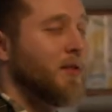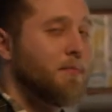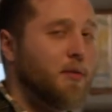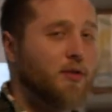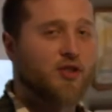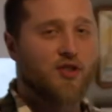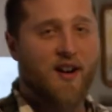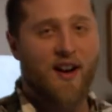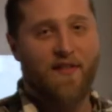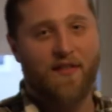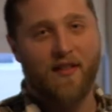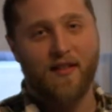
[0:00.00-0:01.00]
to put
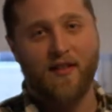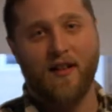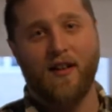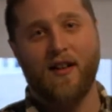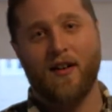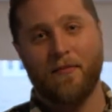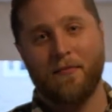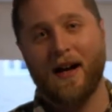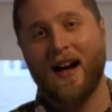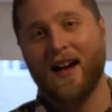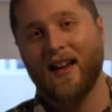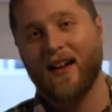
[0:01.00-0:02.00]
trifle on
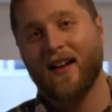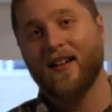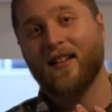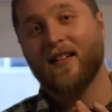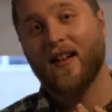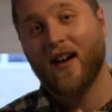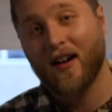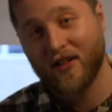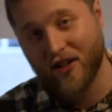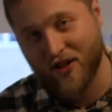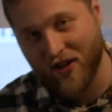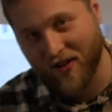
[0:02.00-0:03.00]
my
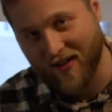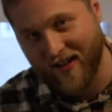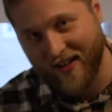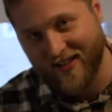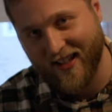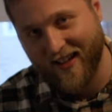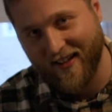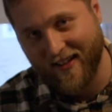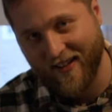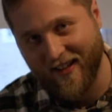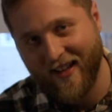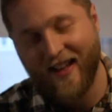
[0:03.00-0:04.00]
artichoke
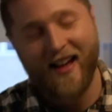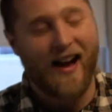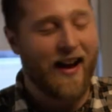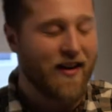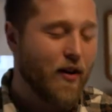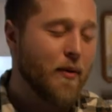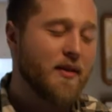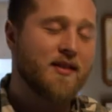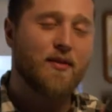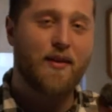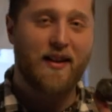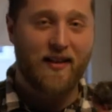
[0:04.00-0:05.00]
lasagne. I know
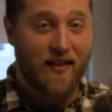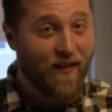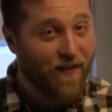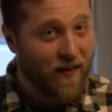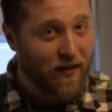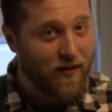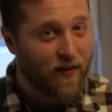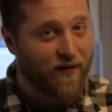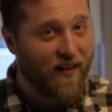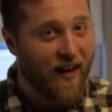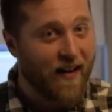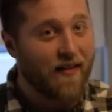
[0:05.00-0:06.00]
it's really difficult to
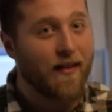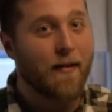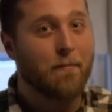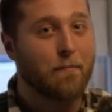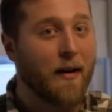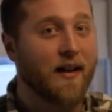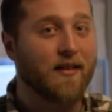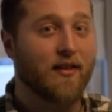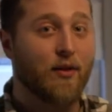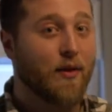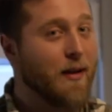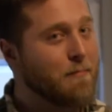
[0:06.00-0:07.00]
find, but
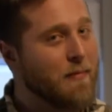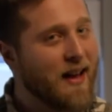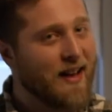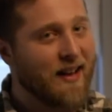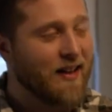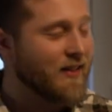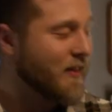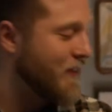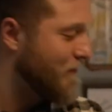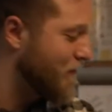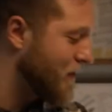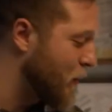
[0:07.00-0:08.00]
you can make it
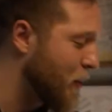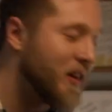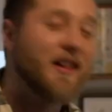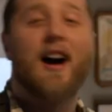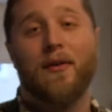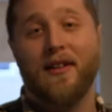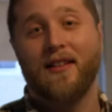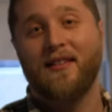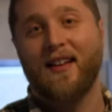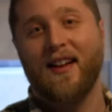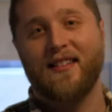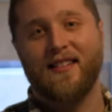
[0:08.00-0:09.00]
without
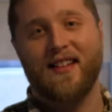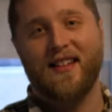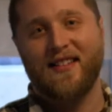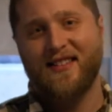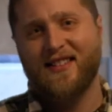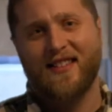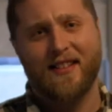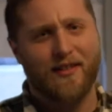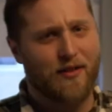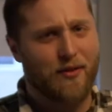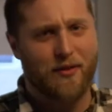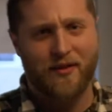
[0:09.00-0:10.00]
it and then it's still
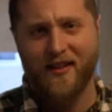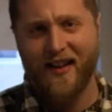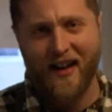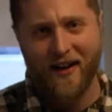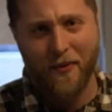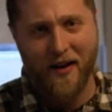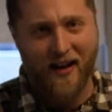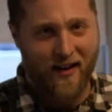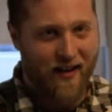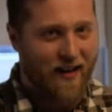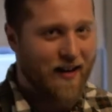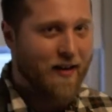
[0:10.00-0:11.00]
good anyway.
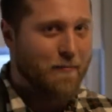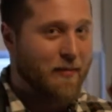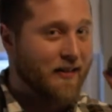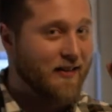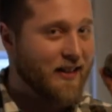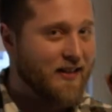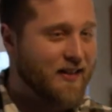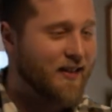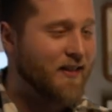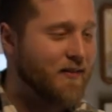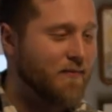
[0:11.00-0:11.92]
But this,